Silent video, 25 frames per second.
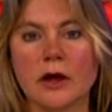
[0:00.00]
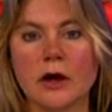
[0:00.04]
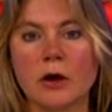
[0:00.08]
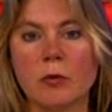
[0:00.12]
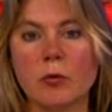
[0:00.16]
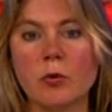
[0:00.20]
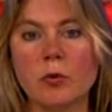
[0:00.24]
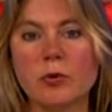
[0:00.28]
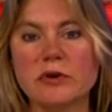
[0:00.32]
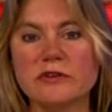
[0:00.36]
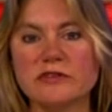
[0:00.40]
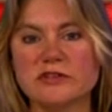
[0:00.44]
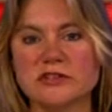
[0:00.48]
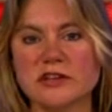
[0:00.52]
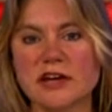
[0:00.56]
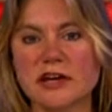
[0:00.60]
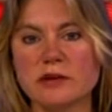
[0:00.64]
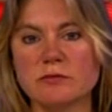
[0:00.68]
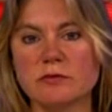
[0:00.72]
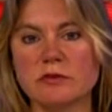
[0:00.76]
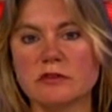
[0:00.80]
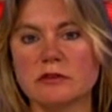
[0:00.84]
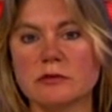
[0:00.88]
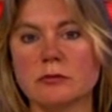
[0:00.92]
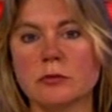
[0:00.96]
Well, we've
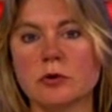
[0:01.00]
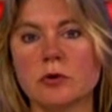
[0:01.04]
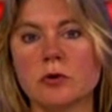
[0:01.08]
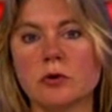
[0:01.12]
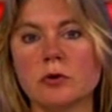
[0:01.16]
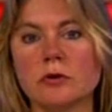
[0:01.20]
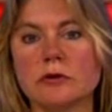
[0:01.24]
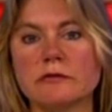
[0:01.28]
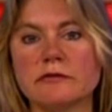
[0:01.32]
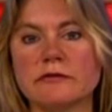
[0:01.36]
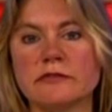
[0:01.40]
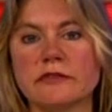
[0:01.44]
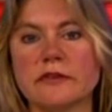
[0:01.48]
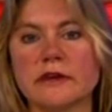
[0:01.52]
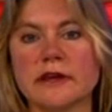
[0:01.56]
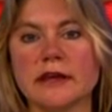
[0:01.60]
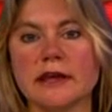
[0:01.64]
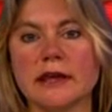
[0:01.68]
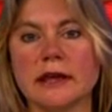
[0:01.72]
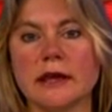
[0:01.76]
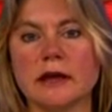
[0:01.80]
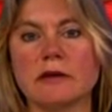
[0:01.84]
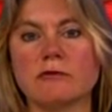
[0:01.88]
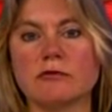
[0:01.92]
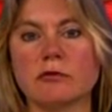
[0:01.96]
shared with them all of
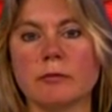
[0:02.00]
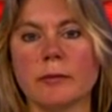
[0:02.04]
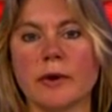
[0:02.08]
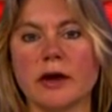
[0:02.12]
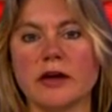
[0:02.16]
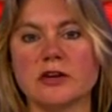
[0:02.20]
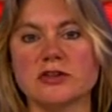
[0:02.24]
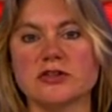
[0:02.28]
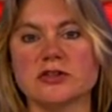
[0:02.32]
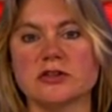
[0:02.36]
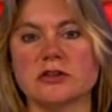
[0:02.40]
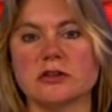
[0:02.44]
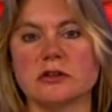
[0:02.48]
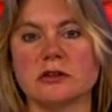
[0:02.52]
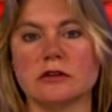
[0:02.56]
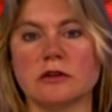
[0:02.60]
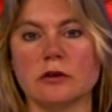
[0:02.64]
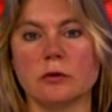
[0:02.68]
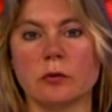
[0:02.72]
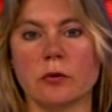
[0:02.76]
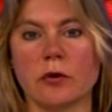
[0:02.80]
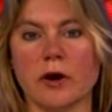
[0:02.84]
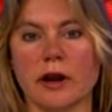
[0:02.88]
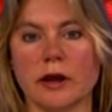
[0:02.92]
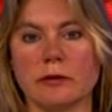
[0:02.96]
the information
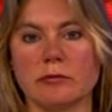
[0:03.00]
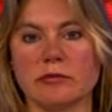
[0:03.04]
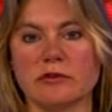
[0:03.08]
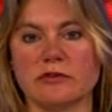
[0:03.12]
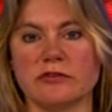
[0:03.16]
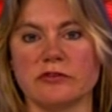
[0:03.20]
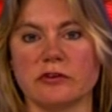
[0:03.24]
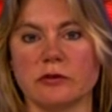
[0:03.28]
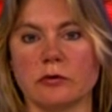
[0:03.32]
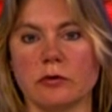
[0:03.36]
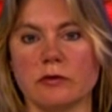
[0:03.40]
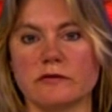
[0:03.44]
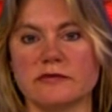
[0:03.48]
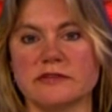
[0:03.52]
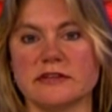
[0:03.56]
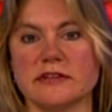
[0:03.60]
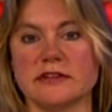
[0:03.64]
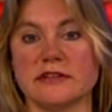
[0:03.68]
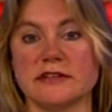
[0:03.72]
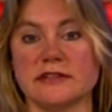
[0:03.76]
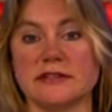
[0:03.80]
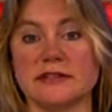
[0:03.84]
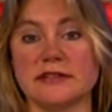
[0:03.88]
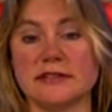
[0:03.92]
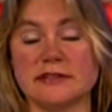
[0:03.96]
that we're able to. Obviously,
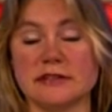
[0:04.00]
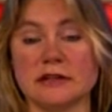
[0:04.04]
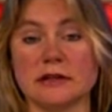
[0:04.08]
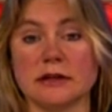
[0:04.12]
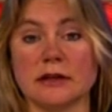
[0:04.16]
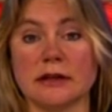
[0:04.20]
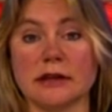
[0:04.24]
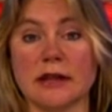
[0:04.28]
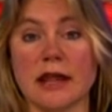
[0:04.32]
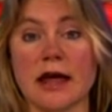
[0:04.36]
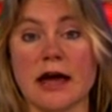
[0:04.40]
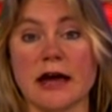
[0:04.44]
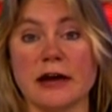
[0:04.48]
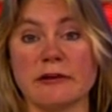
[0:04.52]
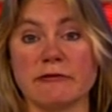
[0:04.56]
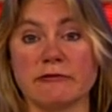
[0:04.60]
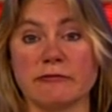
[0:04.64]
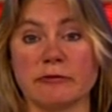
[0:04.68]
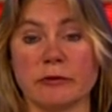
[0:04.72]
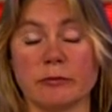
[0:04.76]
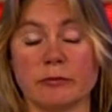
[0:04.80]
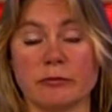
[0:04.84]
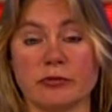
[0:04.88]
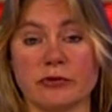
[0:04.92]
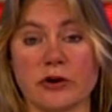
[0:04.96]
this is still a
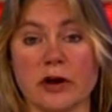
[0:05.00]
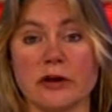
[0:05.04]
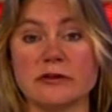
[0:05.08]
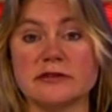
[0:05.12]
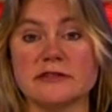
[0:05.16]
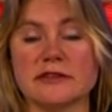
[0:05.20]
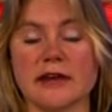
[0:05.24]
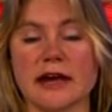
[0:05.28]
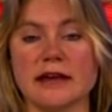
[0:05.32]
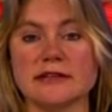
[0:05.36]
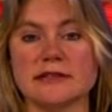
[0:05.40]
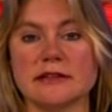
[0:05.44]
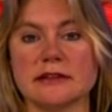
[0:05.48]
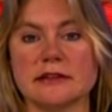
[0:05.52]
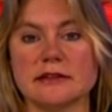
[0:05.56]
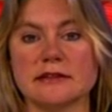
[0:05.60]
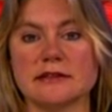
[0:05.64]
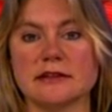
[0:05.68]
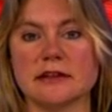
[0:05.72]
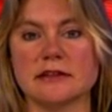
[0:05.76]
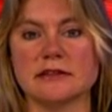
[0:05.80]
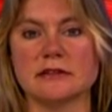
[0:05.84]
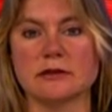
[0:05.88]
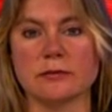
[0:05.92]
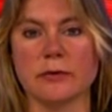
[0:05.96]
live process in the
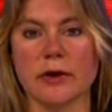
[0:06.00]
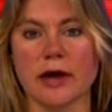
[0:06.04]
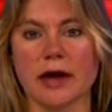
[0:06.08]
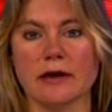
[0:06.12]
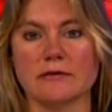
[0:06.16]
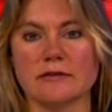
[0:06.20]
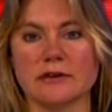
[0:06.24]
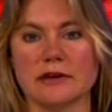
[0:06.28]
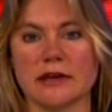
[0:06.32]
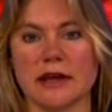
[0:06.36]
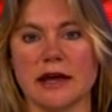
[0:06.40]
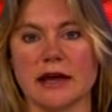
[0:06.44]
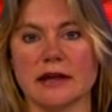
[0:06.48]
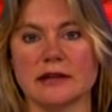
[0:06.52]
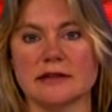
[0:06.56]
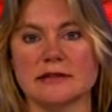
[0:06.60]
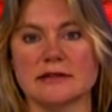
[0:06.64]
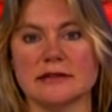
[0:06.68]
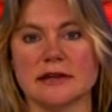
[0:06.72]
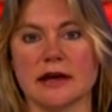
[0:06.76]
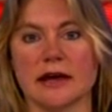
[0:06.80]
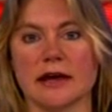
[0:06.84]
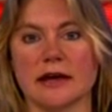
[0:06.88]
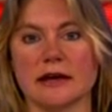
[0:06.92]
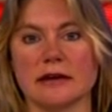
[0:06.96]
sense that we haven't yet
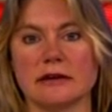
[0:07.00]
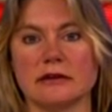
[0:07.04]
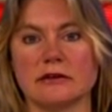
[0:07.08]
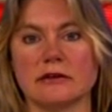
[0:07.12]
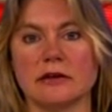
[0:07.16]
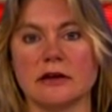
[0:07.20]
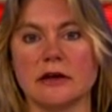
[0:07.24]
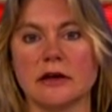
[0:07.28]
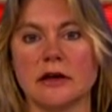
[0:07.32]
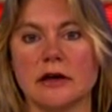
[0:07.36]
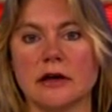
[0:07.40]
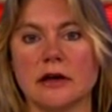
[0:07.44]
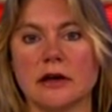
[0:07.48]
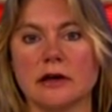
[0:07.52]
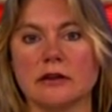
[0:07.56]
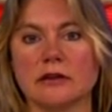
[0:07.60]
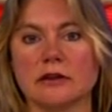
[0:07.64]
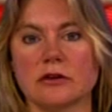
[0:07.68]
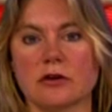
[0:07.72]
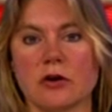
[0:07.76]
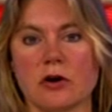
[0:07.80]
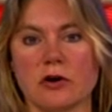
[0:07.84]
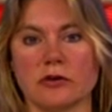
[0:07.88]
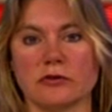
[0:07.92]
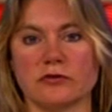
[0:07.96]
signed
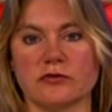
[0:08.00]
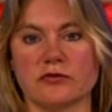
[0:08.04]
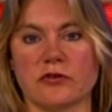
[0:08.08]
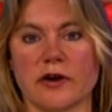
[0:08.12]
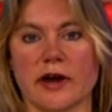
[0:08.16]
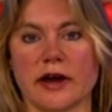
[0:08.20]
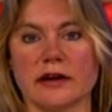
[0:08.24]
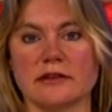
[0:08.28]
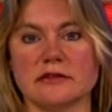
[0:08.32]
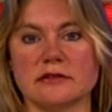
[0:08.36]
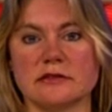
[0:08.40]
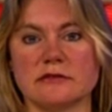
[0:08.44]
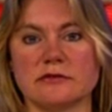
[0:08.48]
the contract.